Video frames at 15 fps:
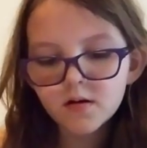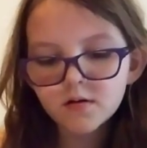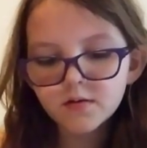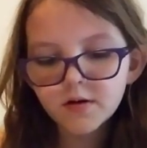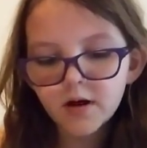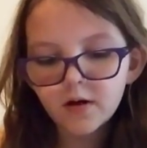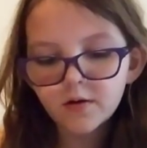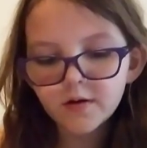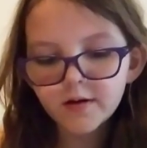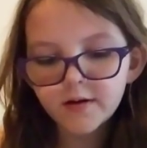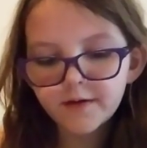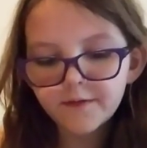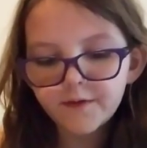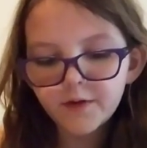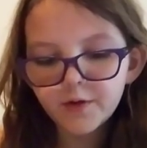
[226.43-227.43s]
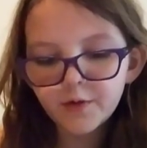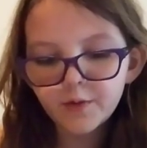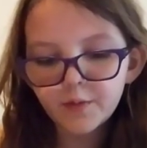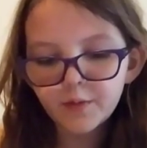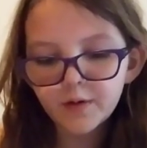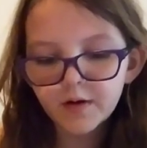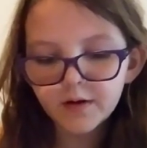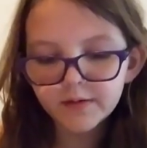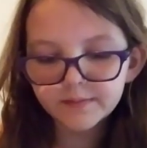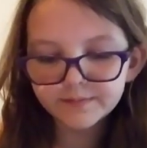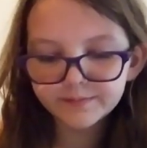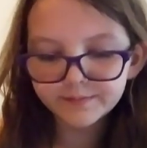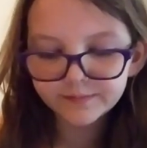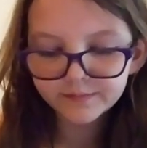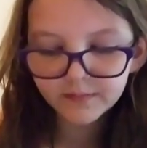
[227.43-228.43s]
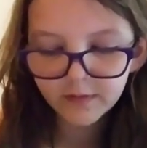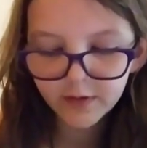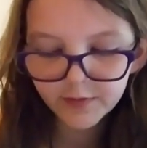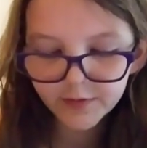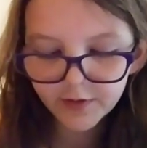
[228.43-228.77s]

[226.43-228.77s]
Now, if you use